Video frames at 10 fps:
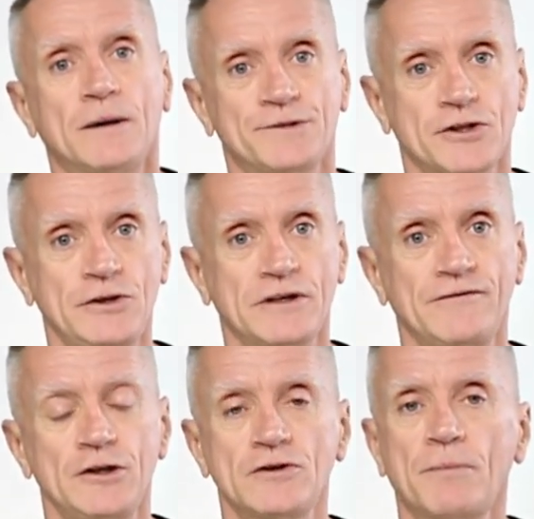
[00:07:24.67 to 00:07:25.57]
um, so you
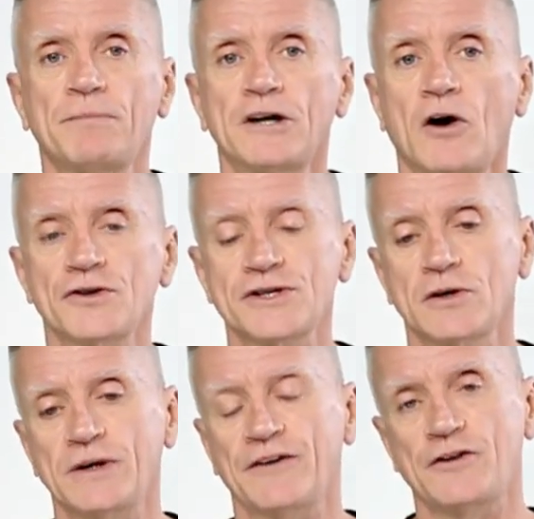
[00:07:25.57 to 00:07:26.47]
can view them. But
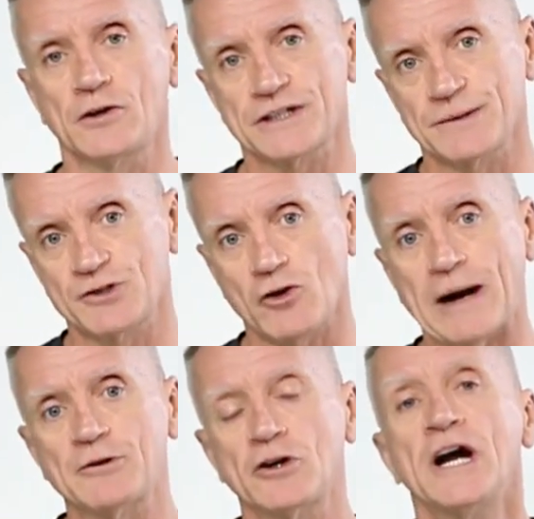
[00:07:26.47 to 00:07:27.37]
also, if you're a
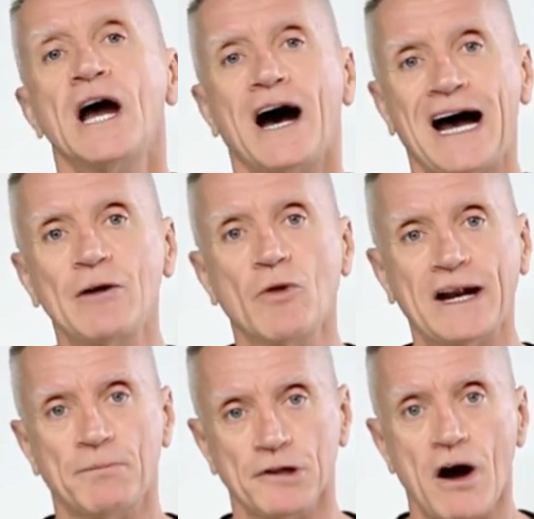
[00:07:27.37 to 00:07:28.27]
subscriber, I
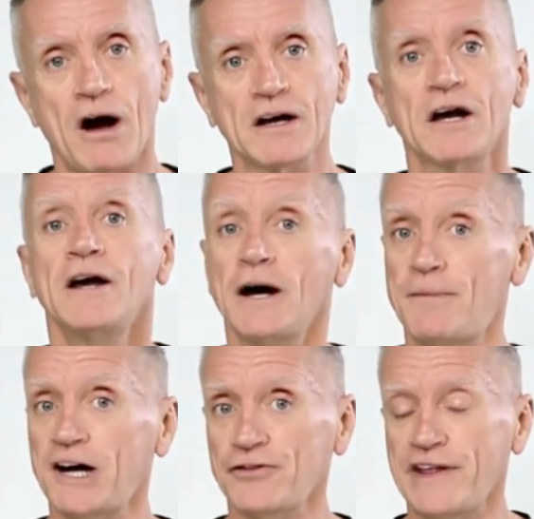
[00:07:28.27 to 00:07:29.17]
write a blog
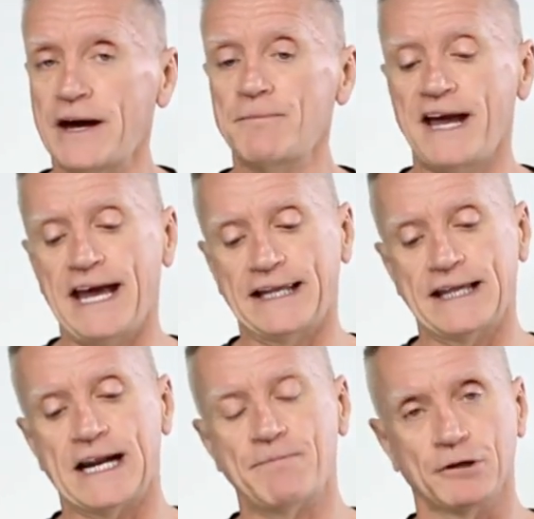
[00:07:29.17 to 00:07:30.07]
about them
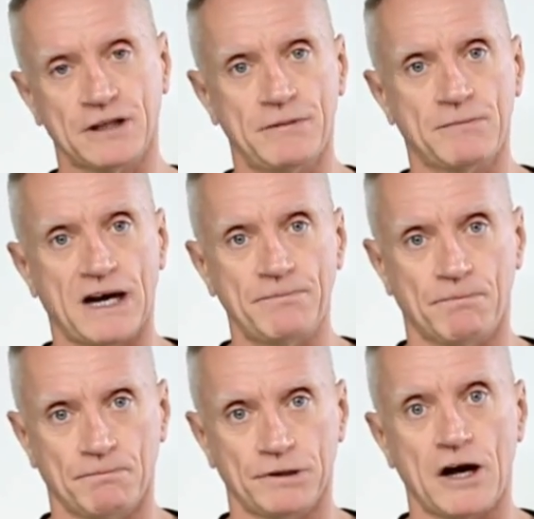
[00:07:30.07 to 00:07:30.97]
and then I put them in my
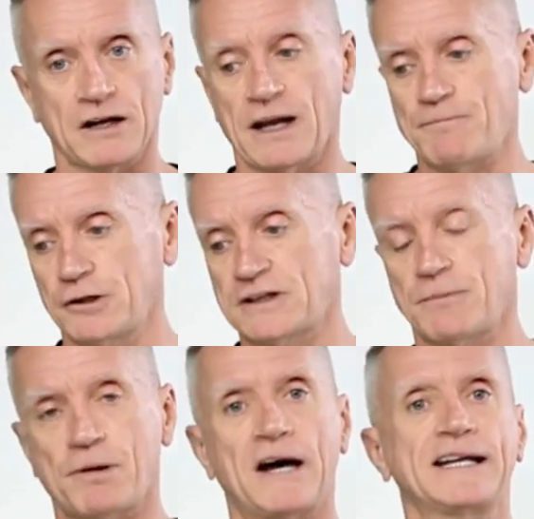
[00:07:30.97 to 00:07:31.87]
blog. I put
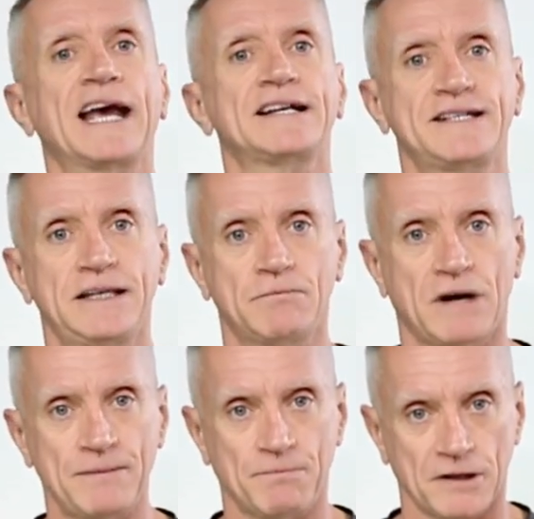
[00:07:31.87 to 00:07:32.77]
the podcast in
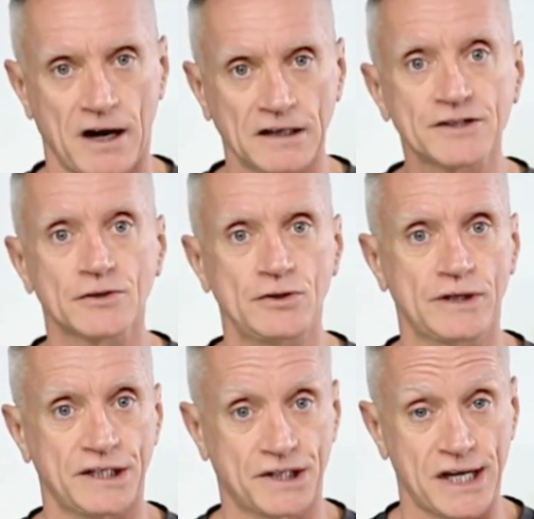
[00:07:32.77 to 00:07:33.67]
my blog so you
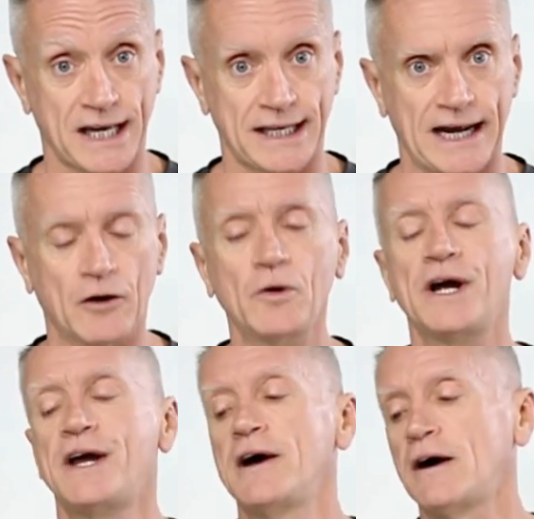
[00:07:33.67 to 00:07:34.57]
can check it out